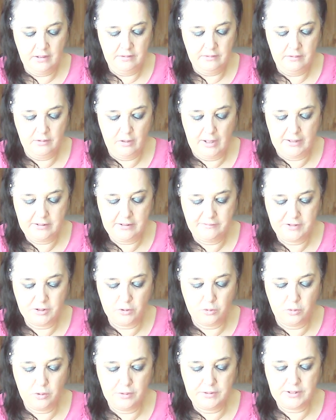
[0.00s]
Knight of
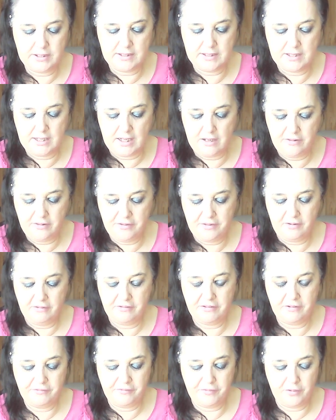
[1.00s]
Swords, Death,
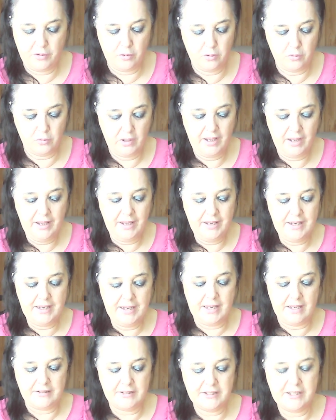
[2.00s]
the Fool.
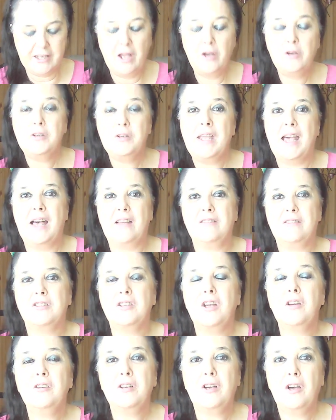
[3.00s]
Yeah, slow down.
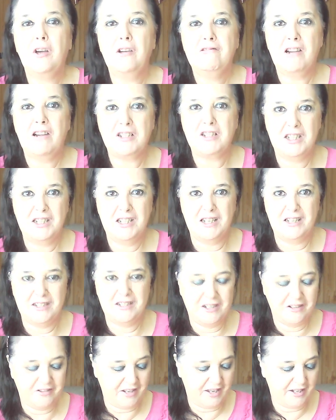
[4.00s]
Don't go rushing
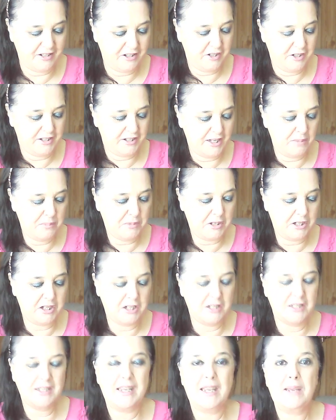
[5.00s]
into things. You seem to
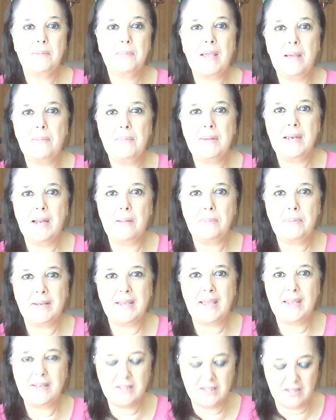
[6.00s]
just keep coming up
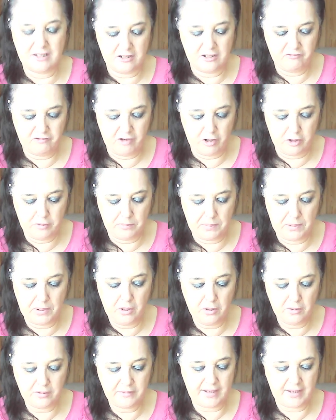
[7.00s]
against this
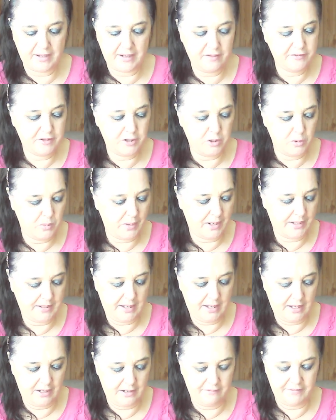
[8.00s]
roadblock that gives you one
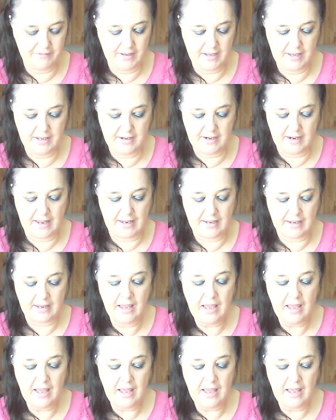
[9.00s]
hell of a headache.